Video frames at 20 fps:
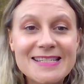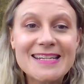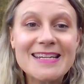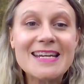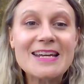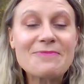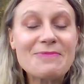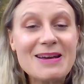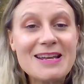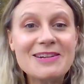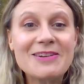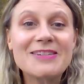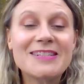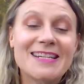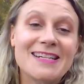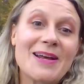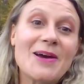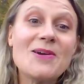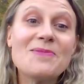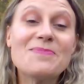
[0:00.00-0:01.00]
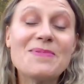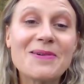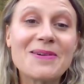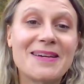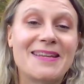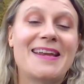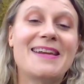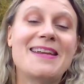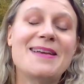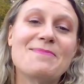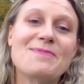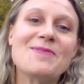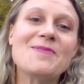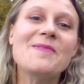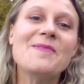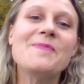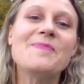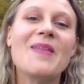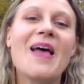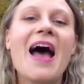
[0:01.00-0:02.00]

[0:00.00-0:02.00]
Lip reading: see, we're not in Hoboken anymore.